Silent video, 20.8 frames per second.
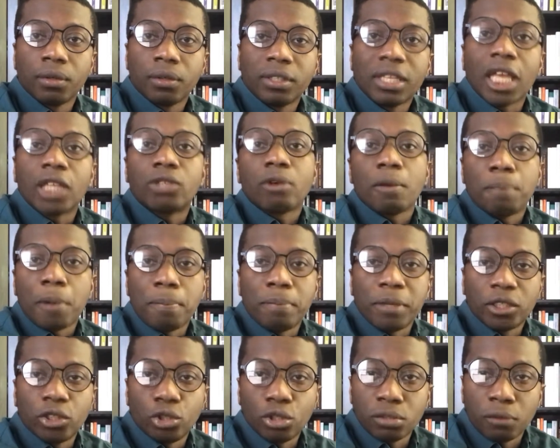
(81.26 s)
That's what
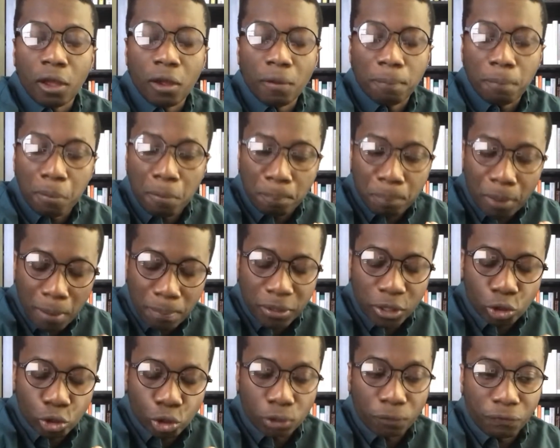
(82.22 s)
public
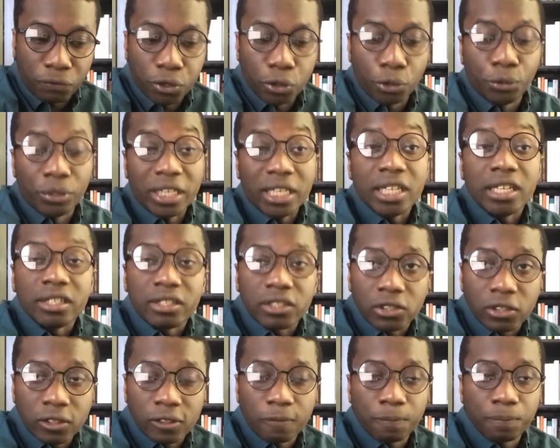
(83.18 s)
choice theory
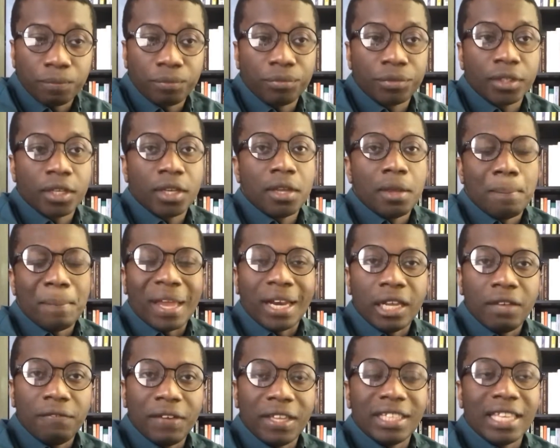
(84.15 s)
is.
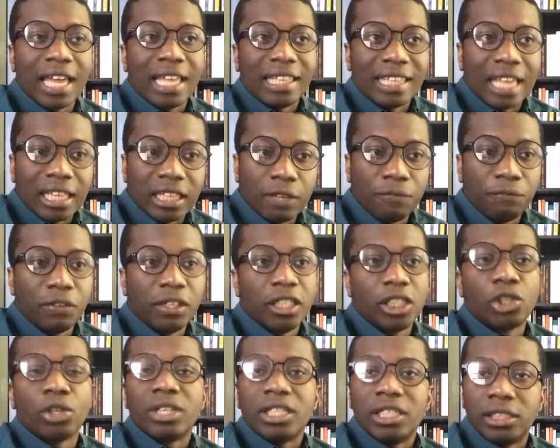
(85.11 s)
But even that
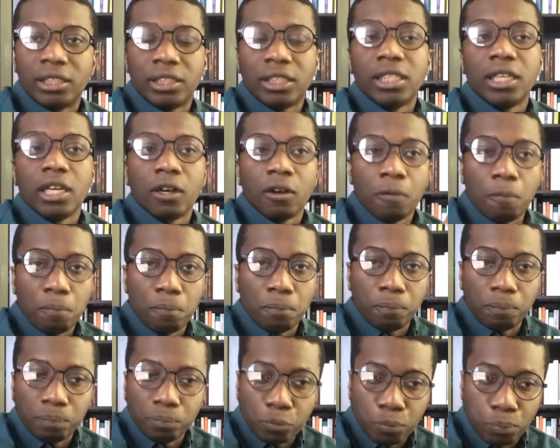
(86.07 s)
definition is still
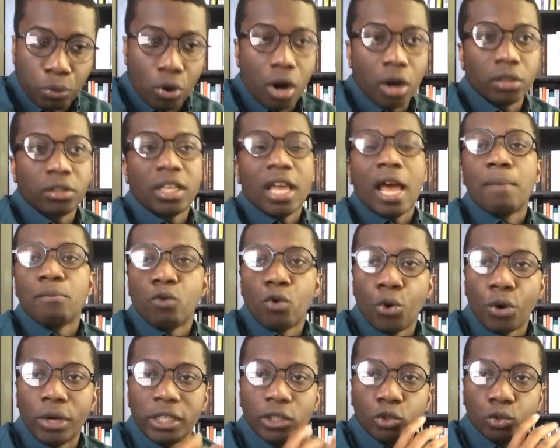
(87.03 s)
broad. I'm
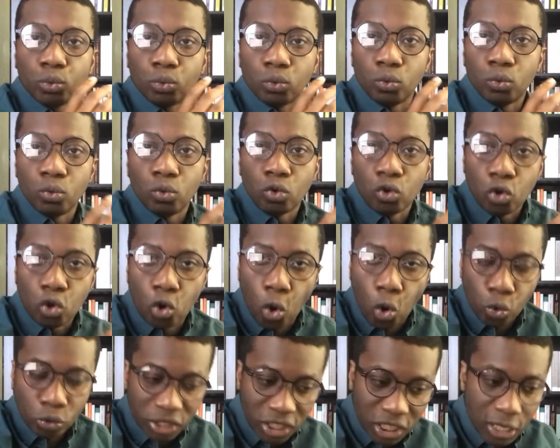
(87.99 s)
going to
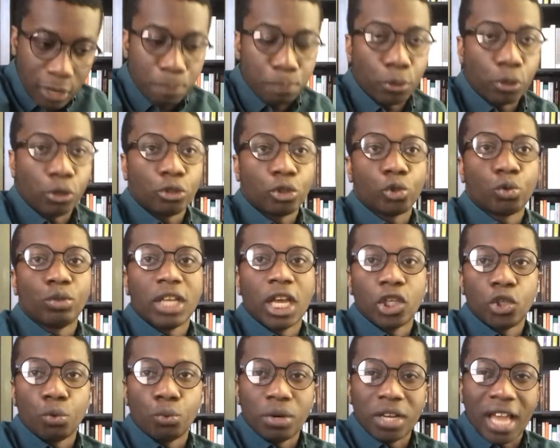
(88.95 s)
go deeper so
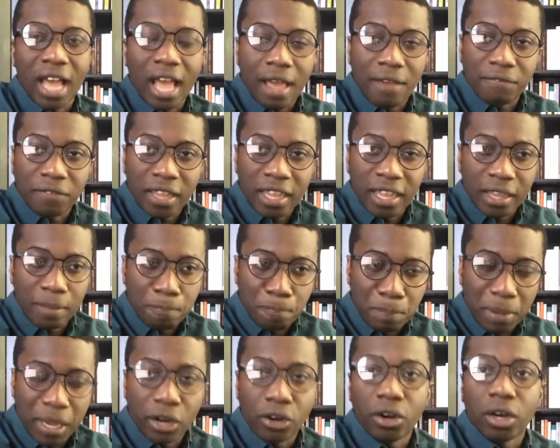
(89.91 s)
that you will have a
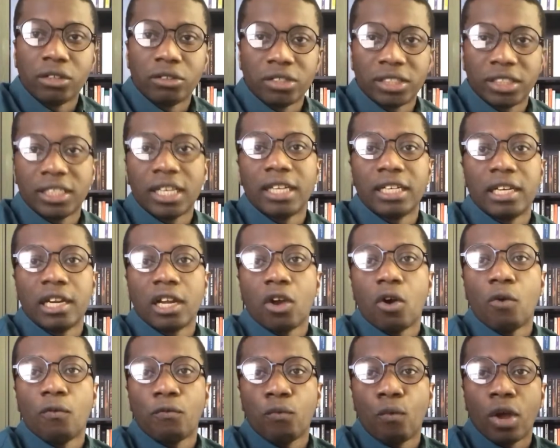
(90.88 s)
better understanding
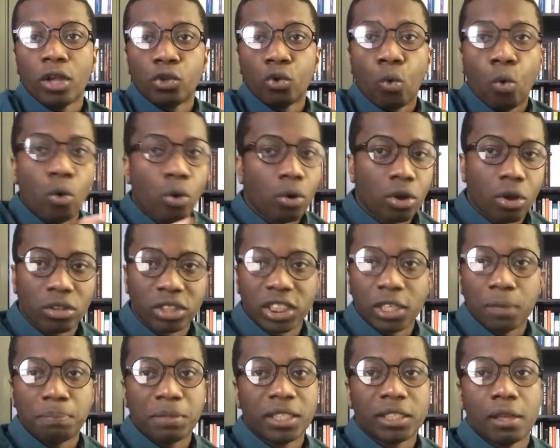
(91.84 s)
of what the whole
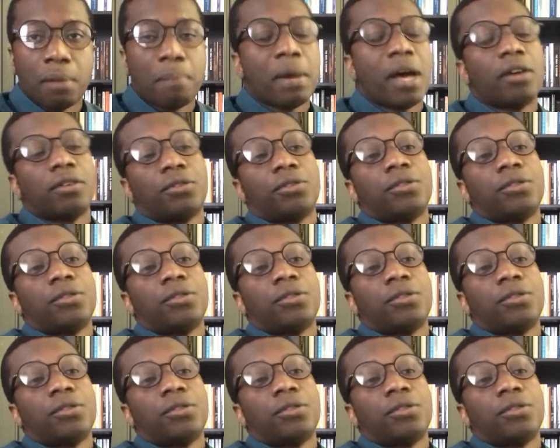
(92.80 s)
concept is about.